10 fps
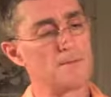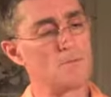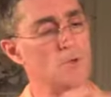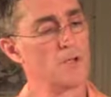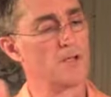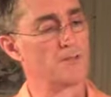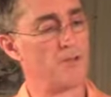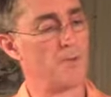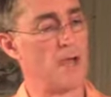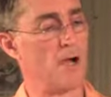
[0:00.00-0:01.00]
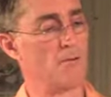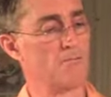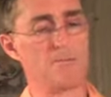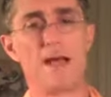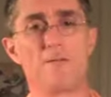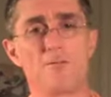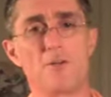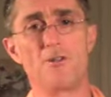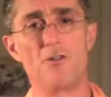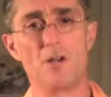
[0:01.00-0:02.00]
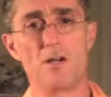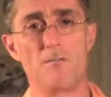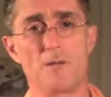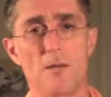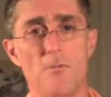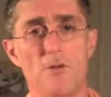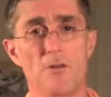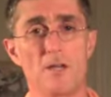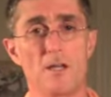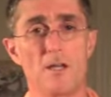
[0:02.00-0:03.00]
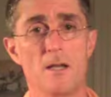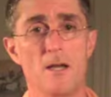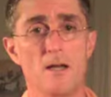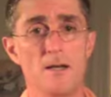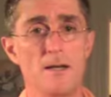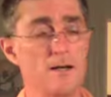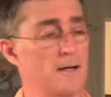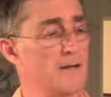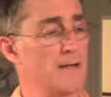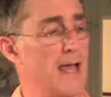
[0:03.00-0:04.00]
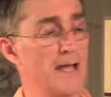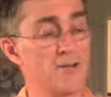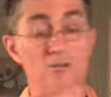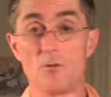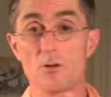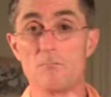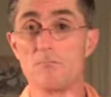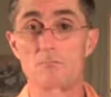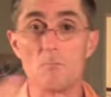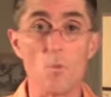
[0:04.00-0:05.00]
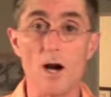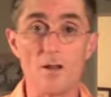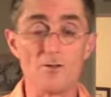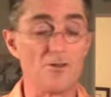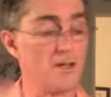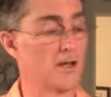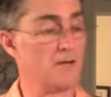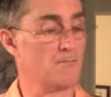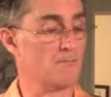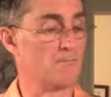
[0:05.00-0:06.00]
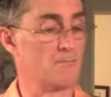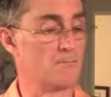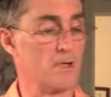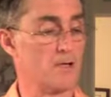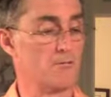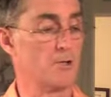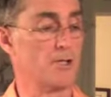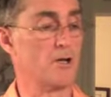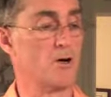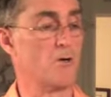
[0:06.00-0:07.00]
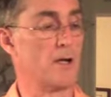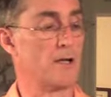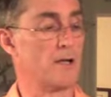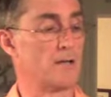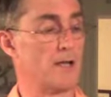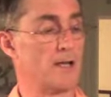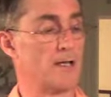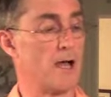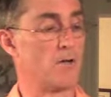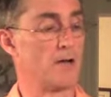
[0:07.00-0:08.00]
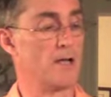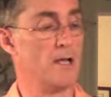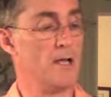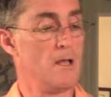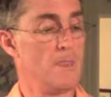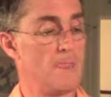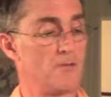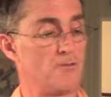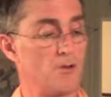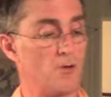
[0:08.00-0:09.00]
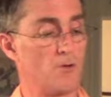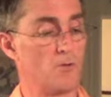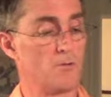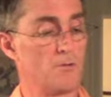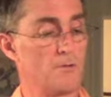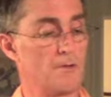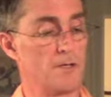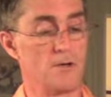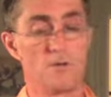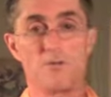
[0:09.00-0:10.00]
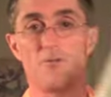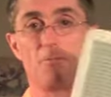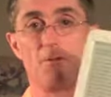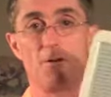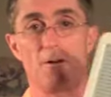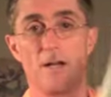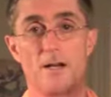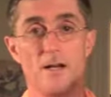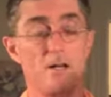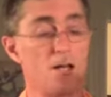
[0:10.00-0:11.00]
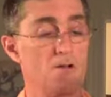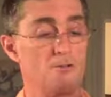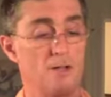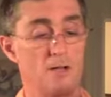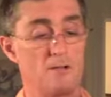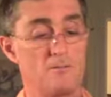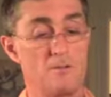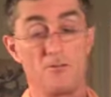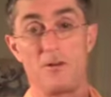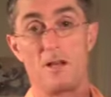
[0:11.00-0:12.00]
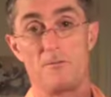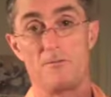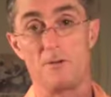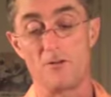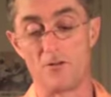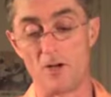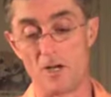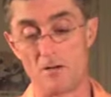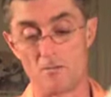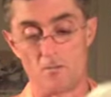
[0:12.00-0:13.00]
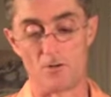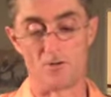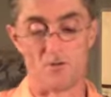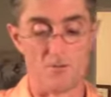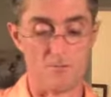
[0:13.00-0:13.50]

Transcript: will it somehow have 3G capability added to it wirelessly? I don't really know. I kind of doubt it. So it's $399 and it doesn't have 3G, which